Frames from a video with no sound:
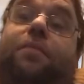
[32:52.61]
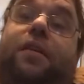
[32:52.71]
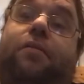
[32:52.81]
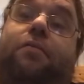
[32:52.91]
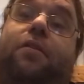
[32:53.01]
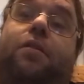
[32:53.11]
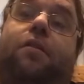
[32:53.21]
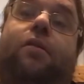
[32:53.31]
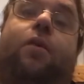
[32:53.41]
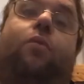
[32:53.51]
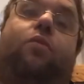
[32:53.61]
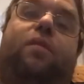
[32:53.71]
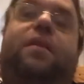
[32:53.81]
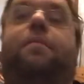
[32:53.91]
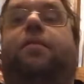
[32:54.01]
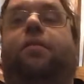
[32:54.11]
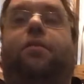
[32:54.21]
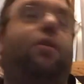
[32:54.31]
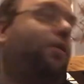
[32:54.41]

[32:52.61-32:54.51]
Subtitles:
next 3 cards will be a Mythos card.